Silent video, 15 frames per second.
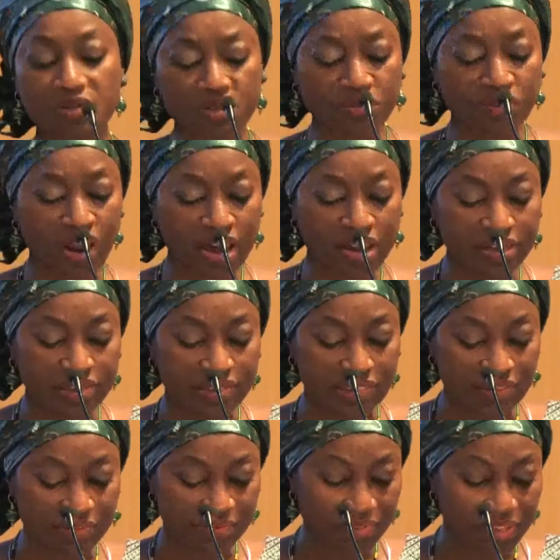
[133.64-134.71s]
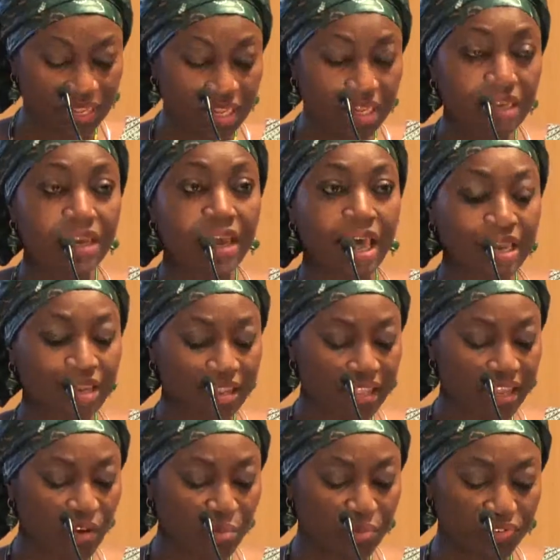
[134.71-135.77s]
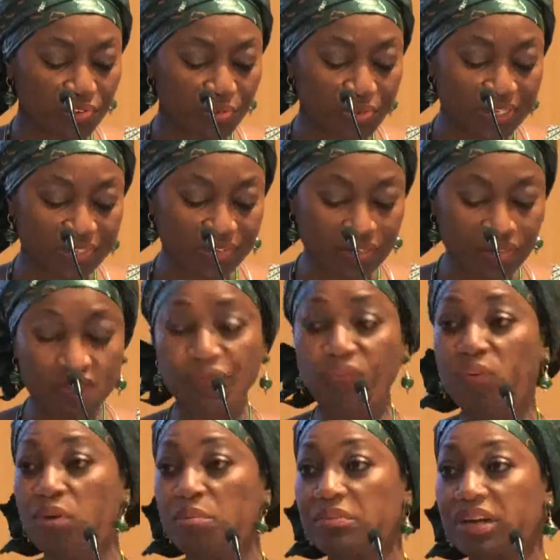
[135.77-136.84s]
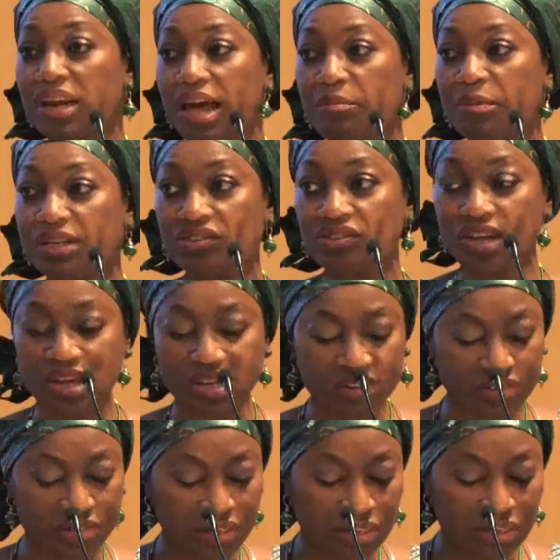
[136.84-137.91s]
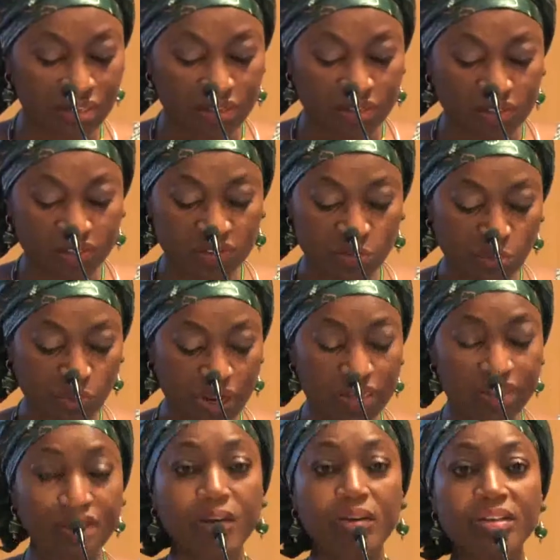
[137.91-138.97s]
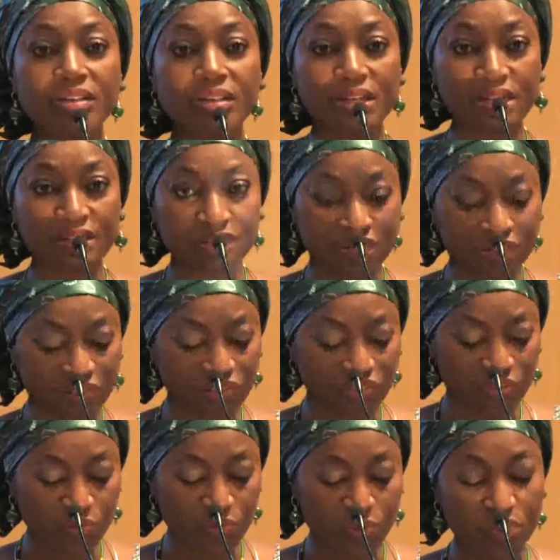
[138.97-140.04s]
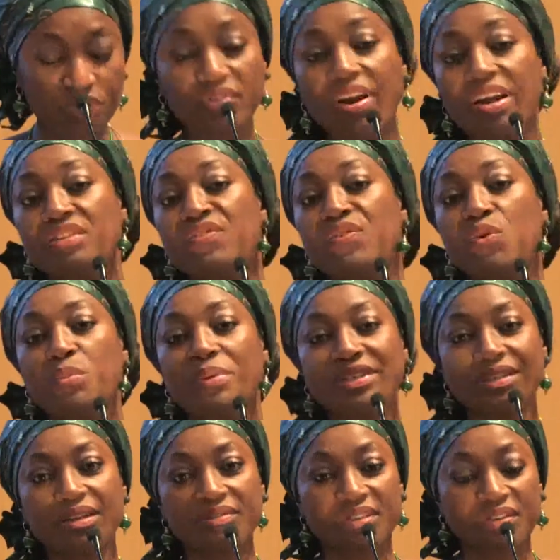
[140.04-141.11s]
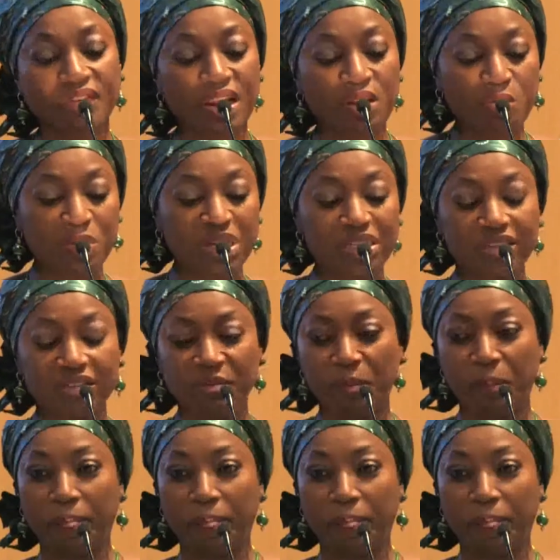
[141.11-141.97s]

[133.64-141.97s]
on the Rise. Can the opportunities from climate change spring the continent to transformative development?